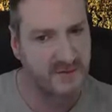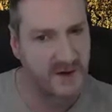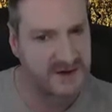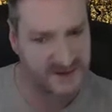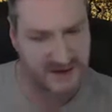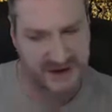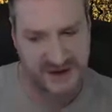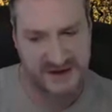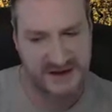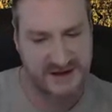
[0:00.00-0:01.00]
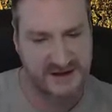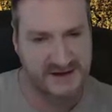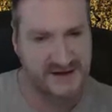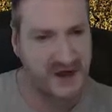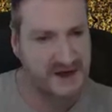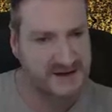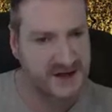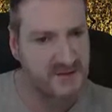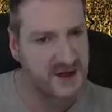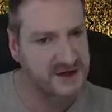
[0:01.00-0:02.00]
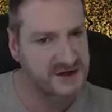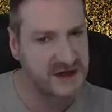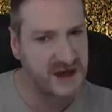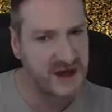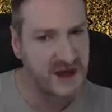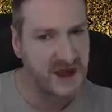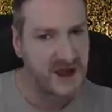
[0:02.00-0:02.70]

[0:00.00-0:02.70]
We've just reduced its size so much,